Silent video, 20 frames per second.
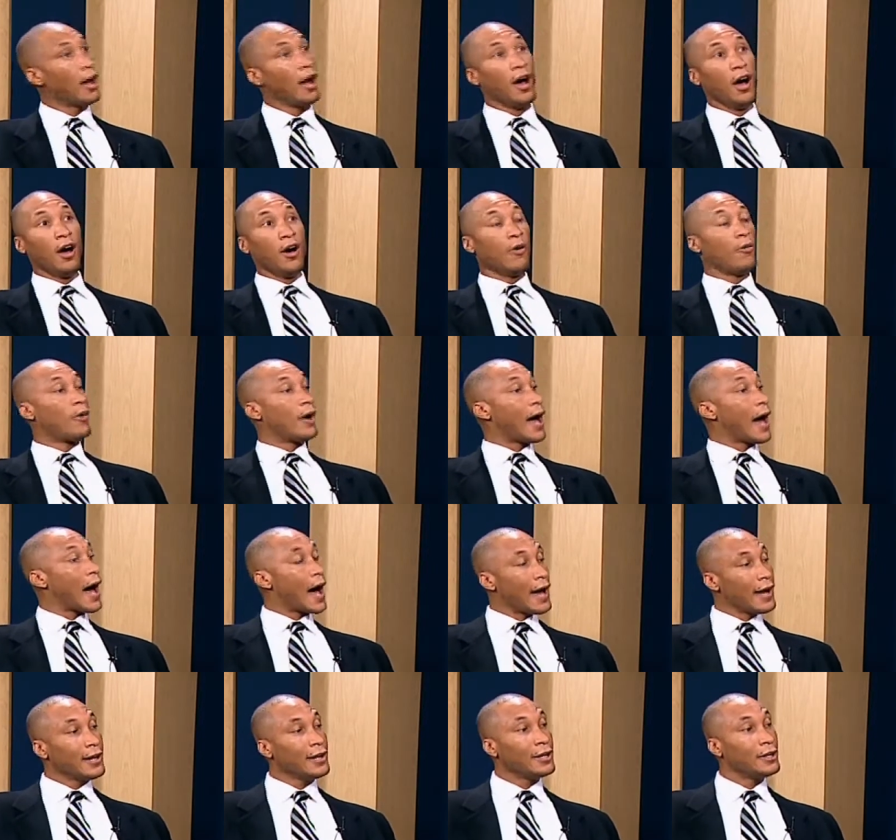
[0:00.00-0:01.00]
oh, well,
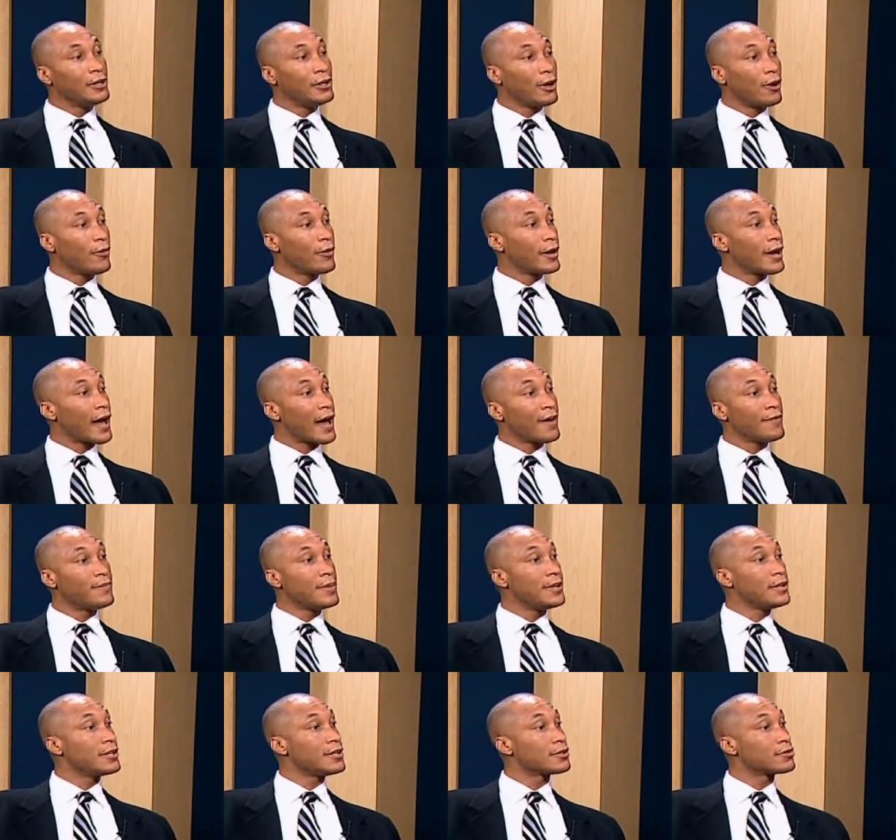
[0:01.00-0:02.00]
I didn't know that I've
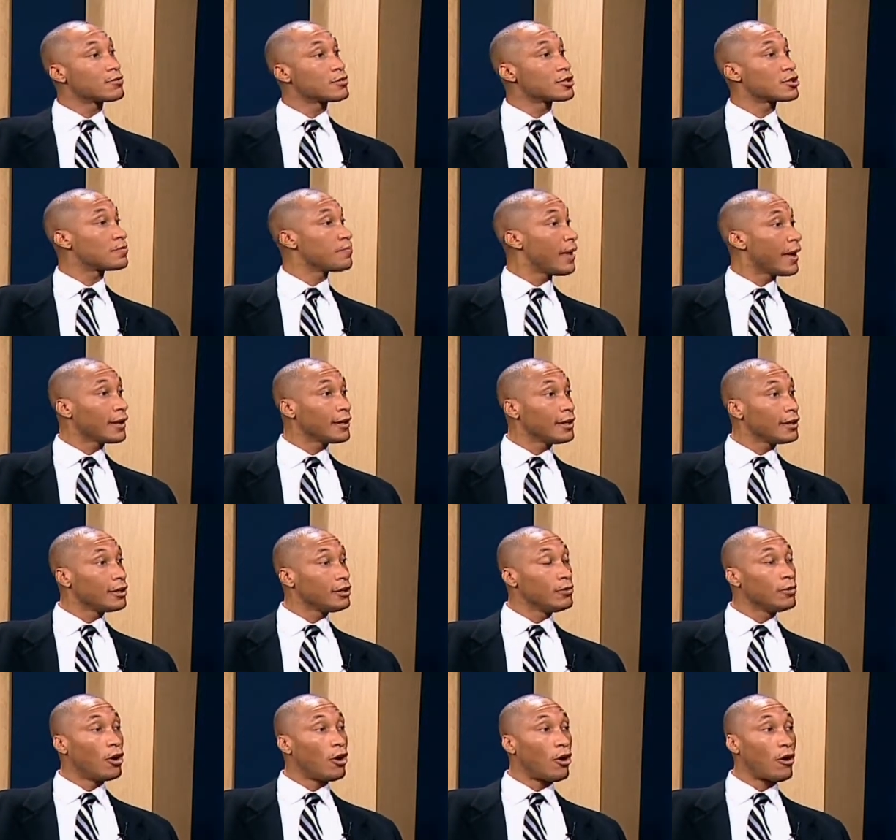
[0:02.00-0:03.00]
been disrespecting
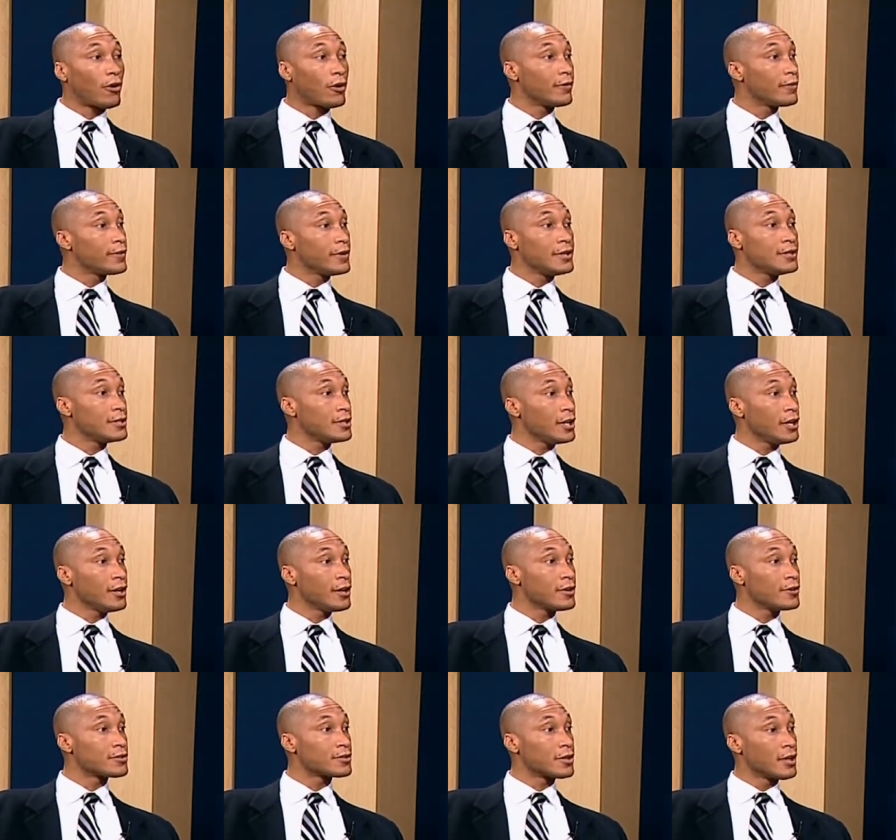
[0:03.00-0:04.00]
you all of these
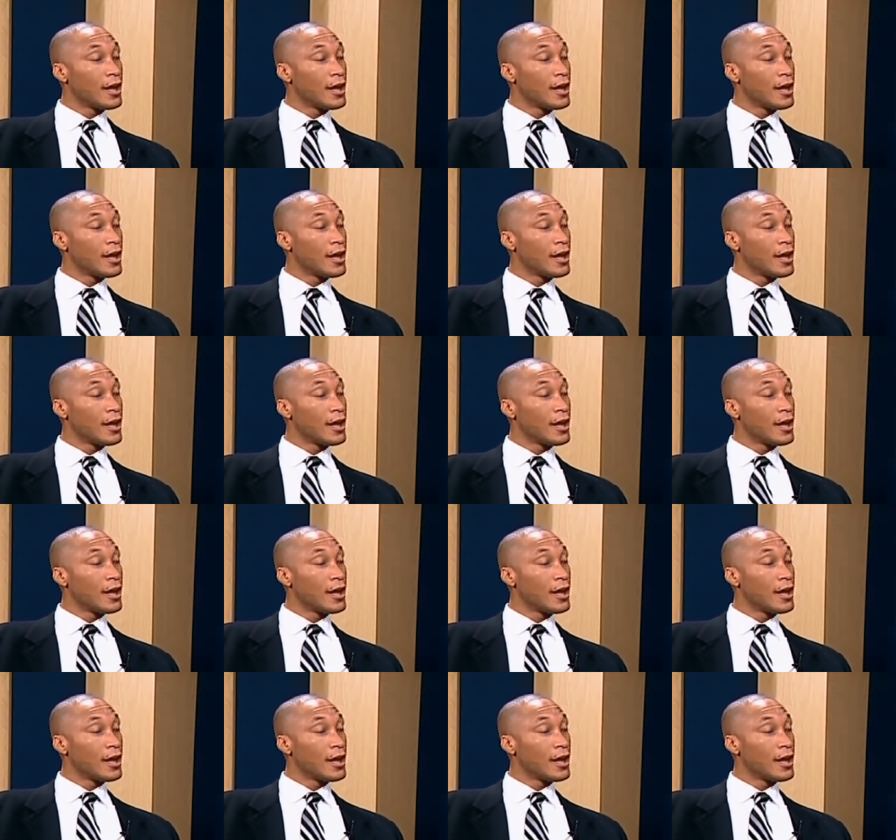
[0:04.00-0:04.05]
years.